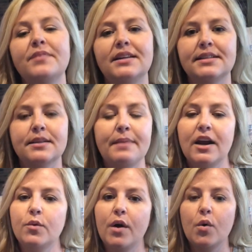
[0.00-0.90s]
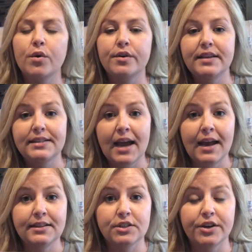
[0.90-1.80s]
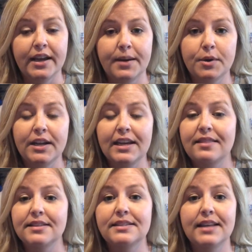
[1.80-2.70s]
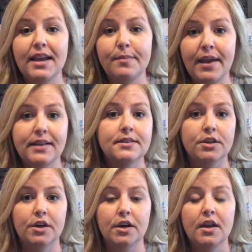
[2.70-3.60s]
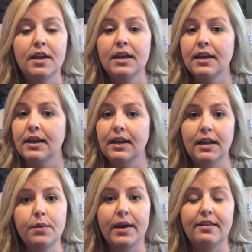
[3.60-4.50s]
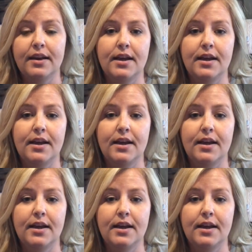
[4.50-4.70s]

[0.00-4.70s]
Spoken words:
Doesn't matter what order these add-ins are in, I'm going to get the same answer any way that